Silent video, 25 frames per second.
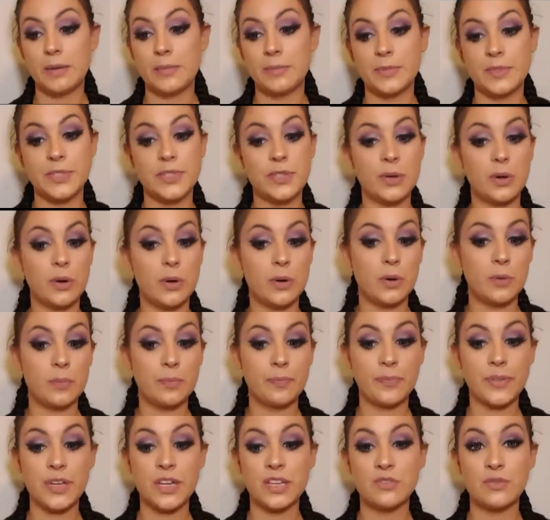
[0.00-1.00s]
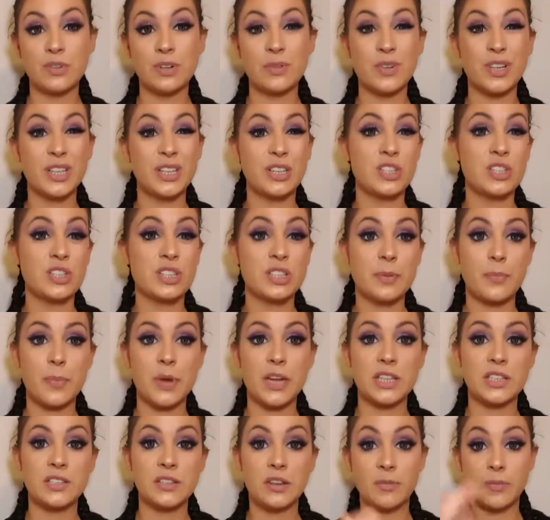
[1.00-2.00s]
So it really just
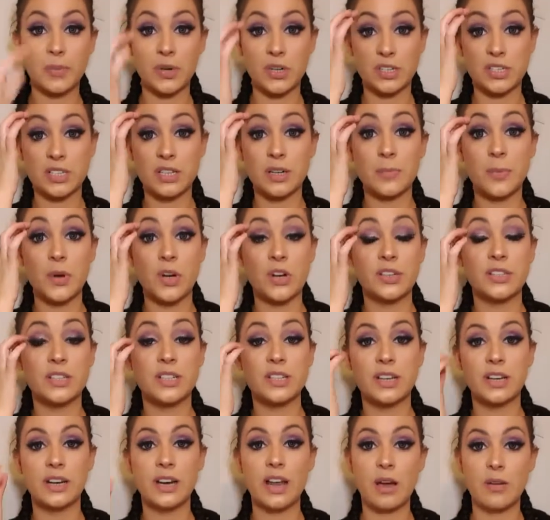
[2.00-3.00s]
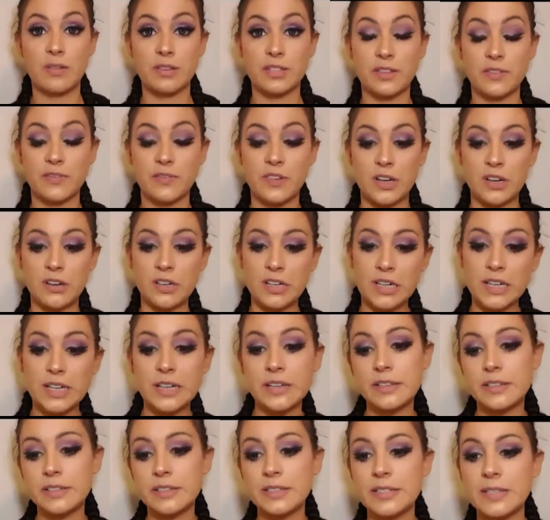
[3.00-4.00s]
depends on person to person and how severe it
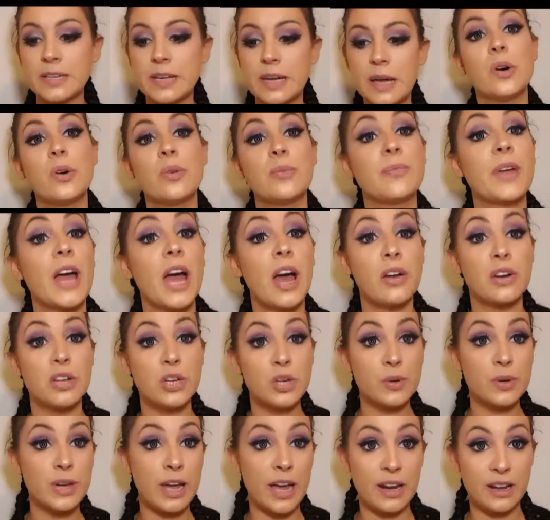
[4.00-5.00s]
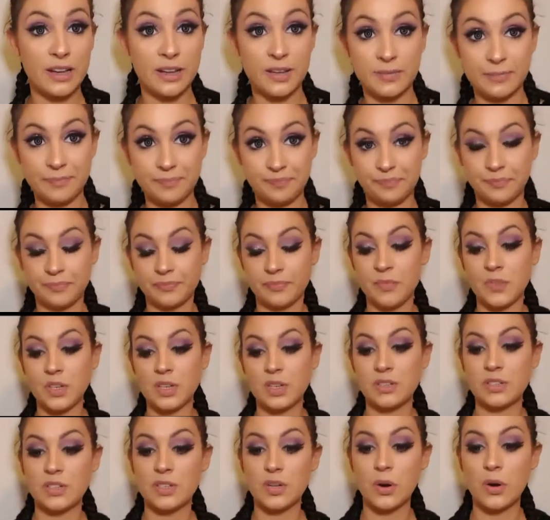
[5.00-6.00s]
is. So how do you get it?
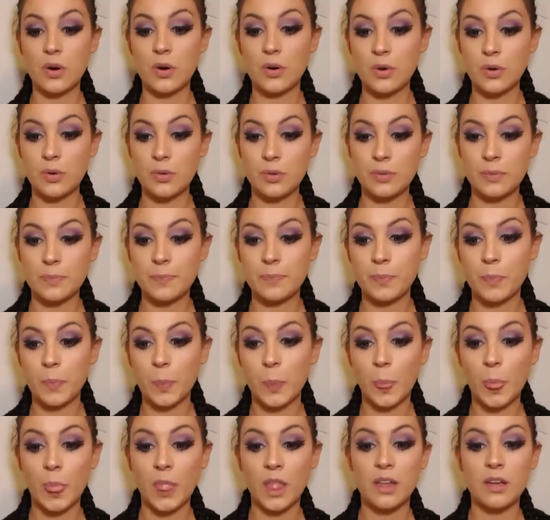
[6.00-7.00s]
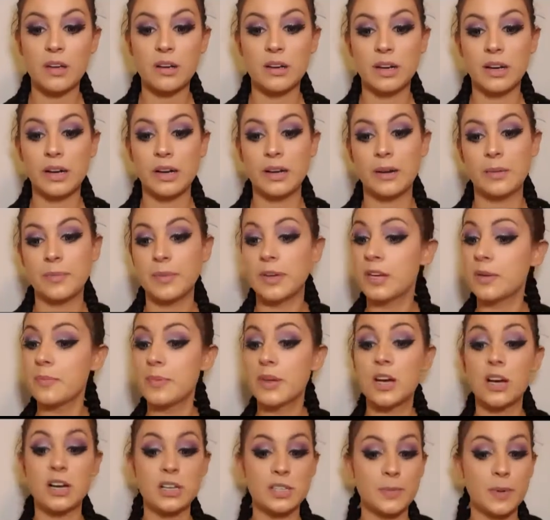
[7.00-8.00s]
So it can
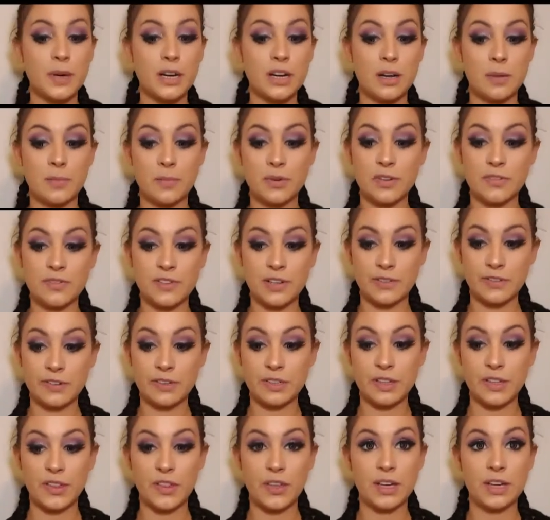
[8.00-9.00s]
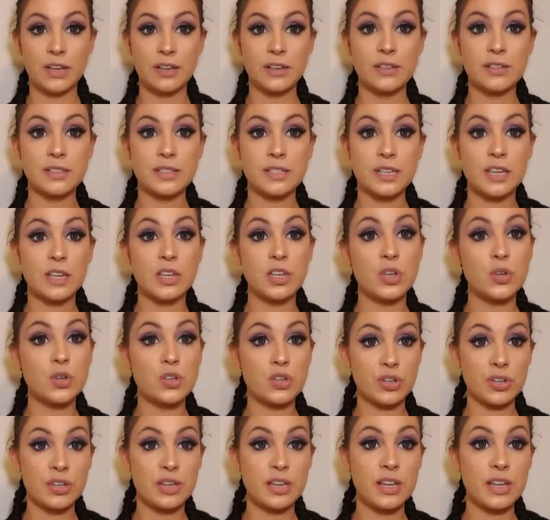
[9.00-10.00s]
be caused by a number of different things. It
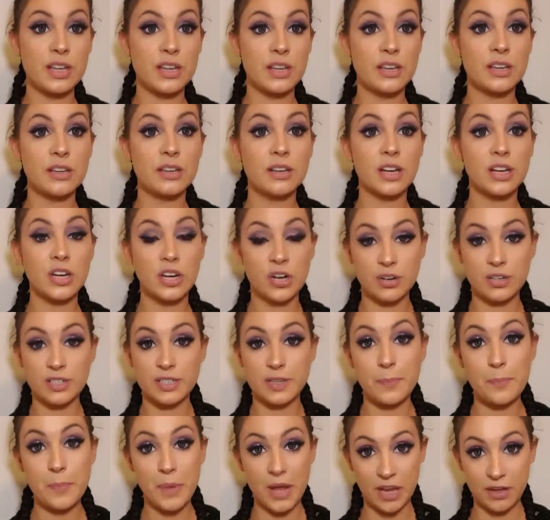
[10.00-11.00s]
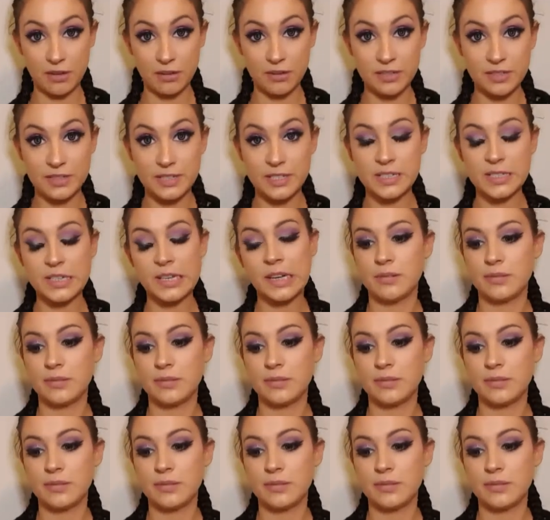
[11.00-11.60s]
usually occurs in males.